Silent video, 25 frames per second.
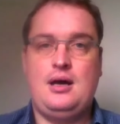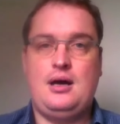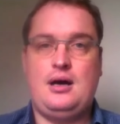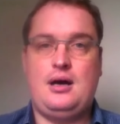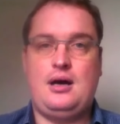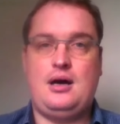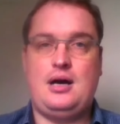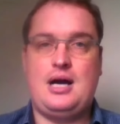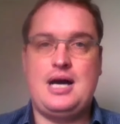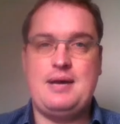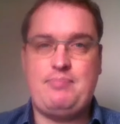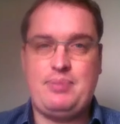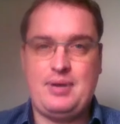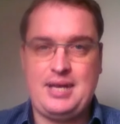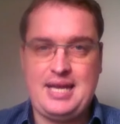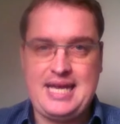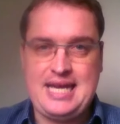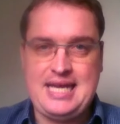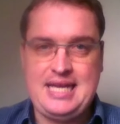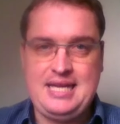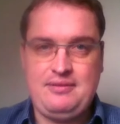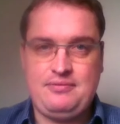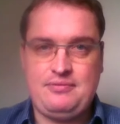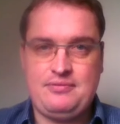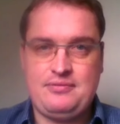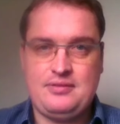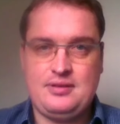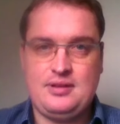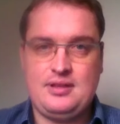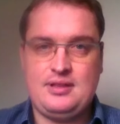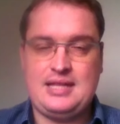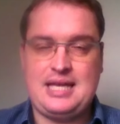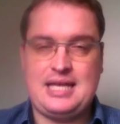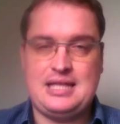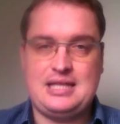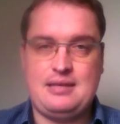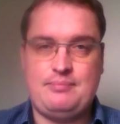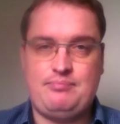I believe
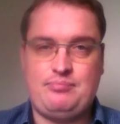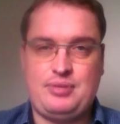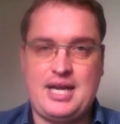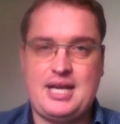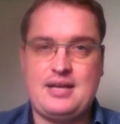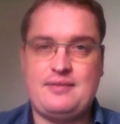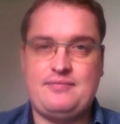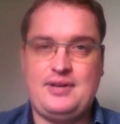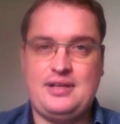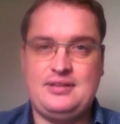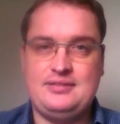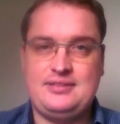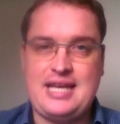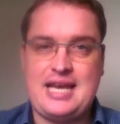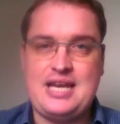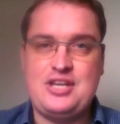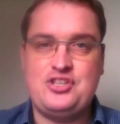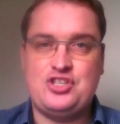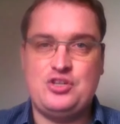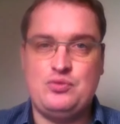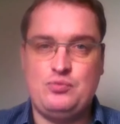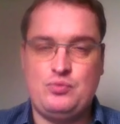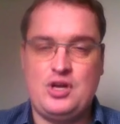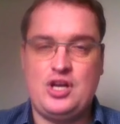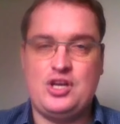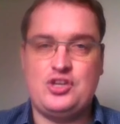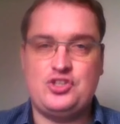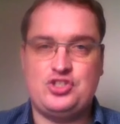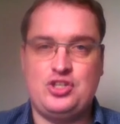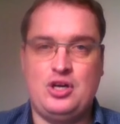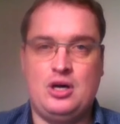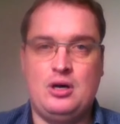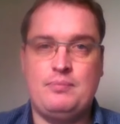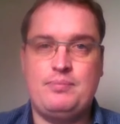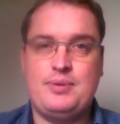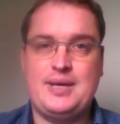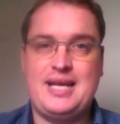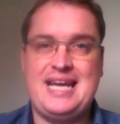that the Breck Foundation
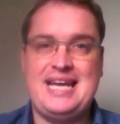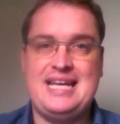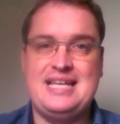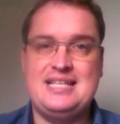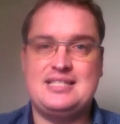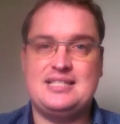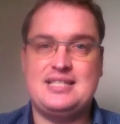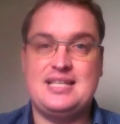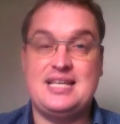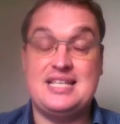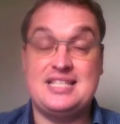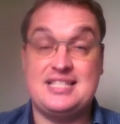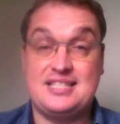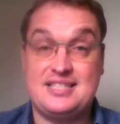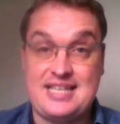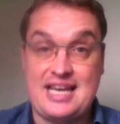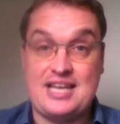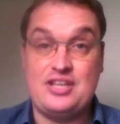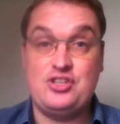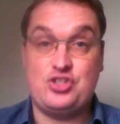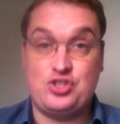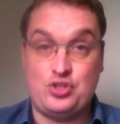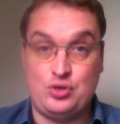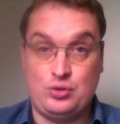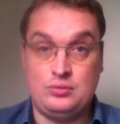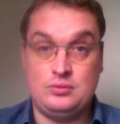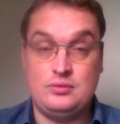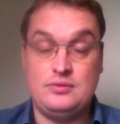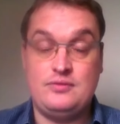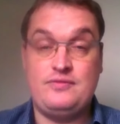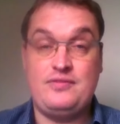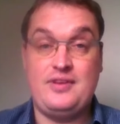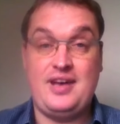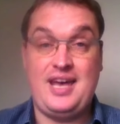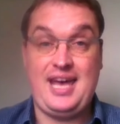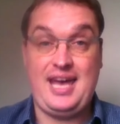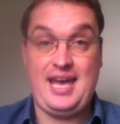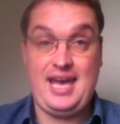workshop is essential
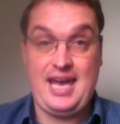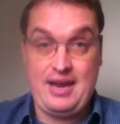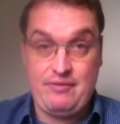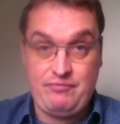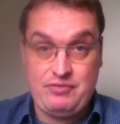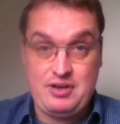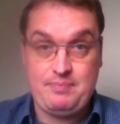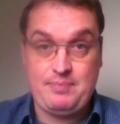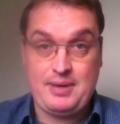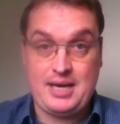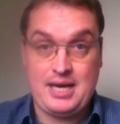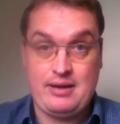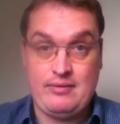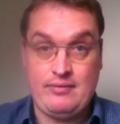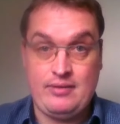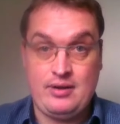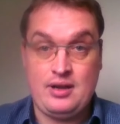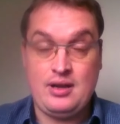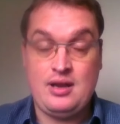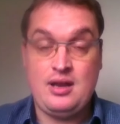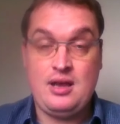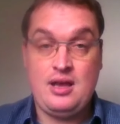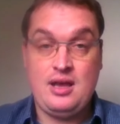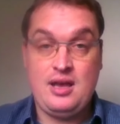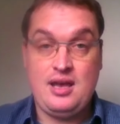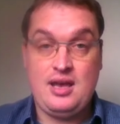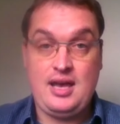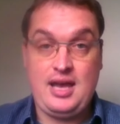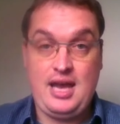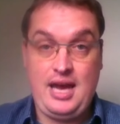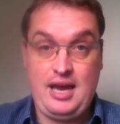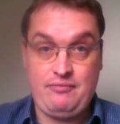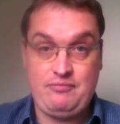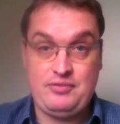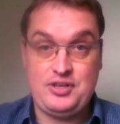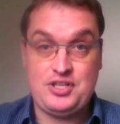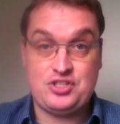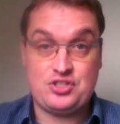for every parent,
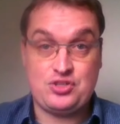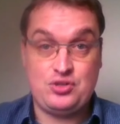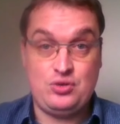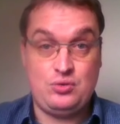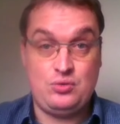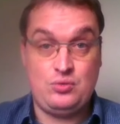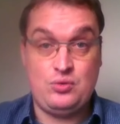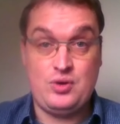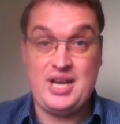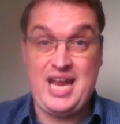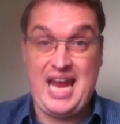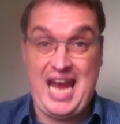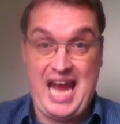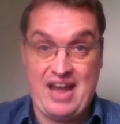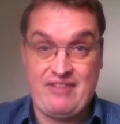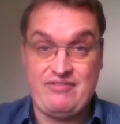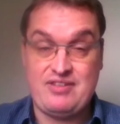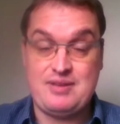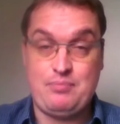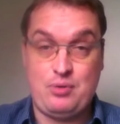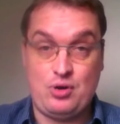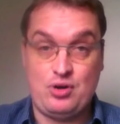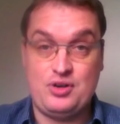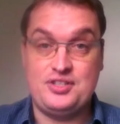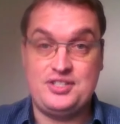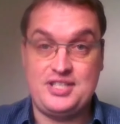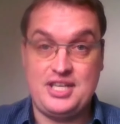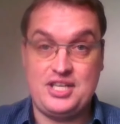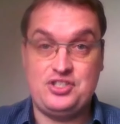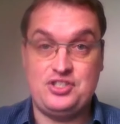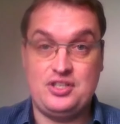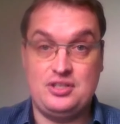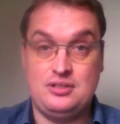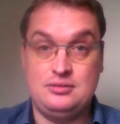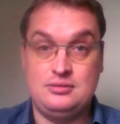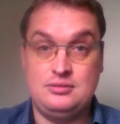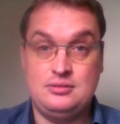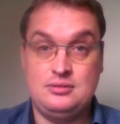every school and every politician.